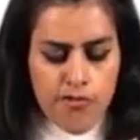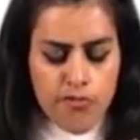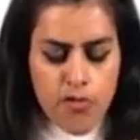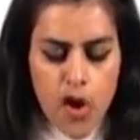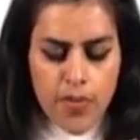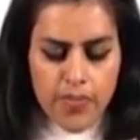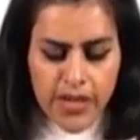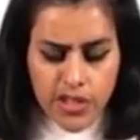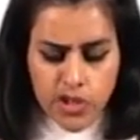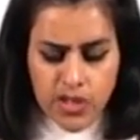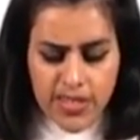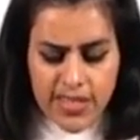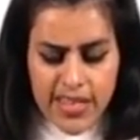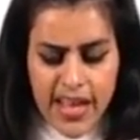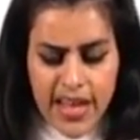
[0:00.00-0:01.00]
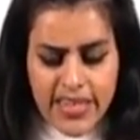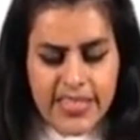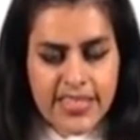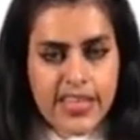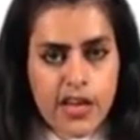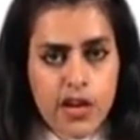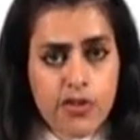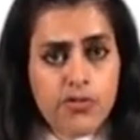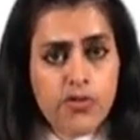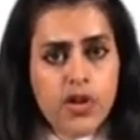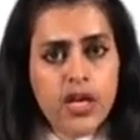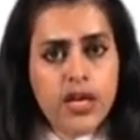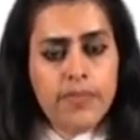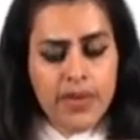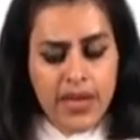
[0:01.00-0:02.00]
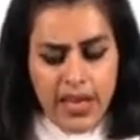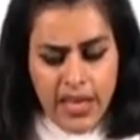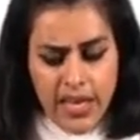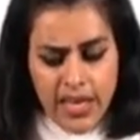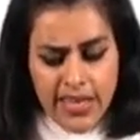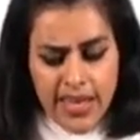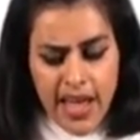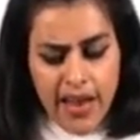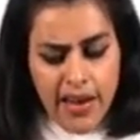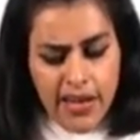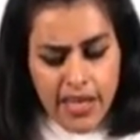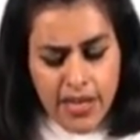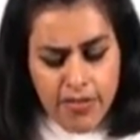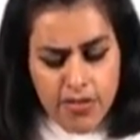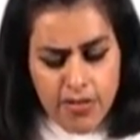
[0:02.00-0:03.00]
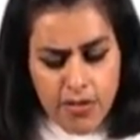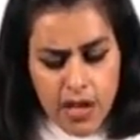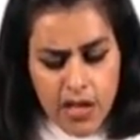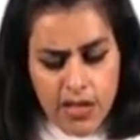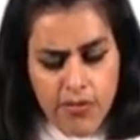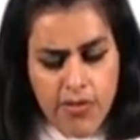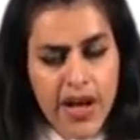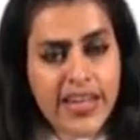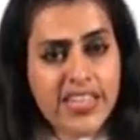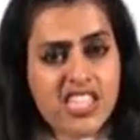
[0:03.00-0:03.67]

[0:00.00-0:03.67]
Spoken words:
Format your slides carefully. Be neat and leave the